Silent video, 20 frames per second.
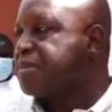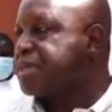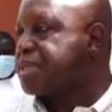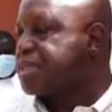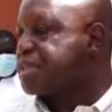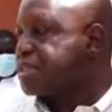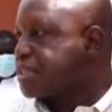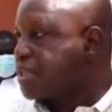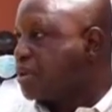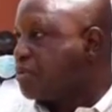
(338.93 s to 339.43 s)

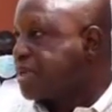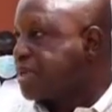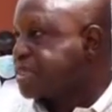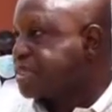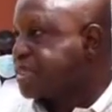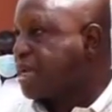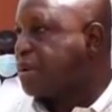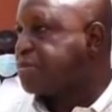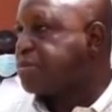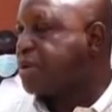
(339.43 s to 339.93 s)
within 3
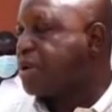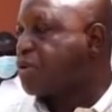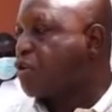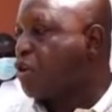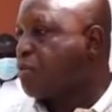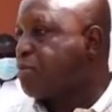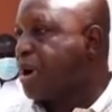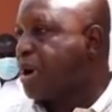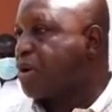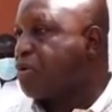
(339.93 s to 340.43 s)
weeks' time, they'll
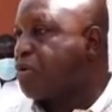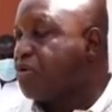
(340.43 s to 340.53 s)
come back.